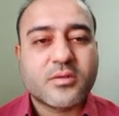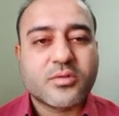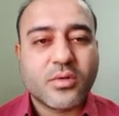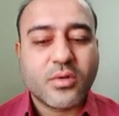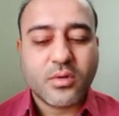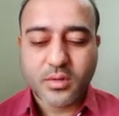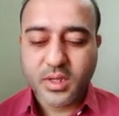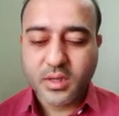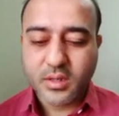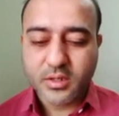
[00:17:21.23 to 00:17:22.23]
so
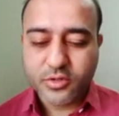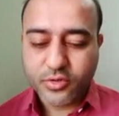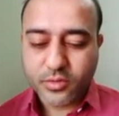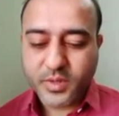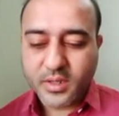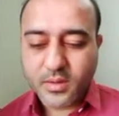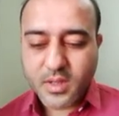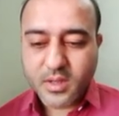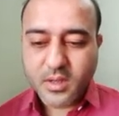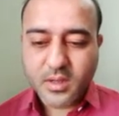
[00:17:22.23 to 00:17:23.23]
here it should be
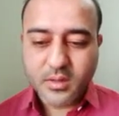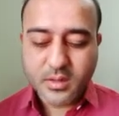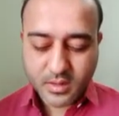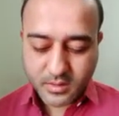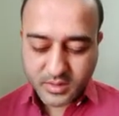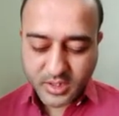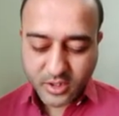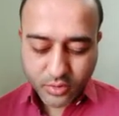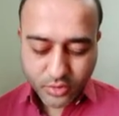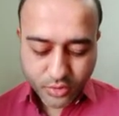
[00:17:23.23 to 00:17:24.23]
the
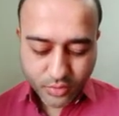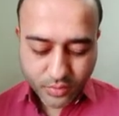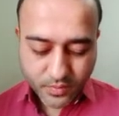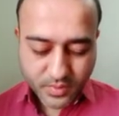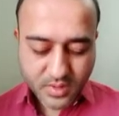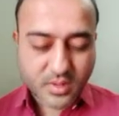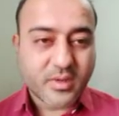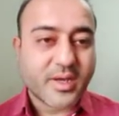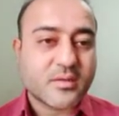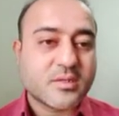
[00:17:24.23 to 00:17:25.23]
CO2, right?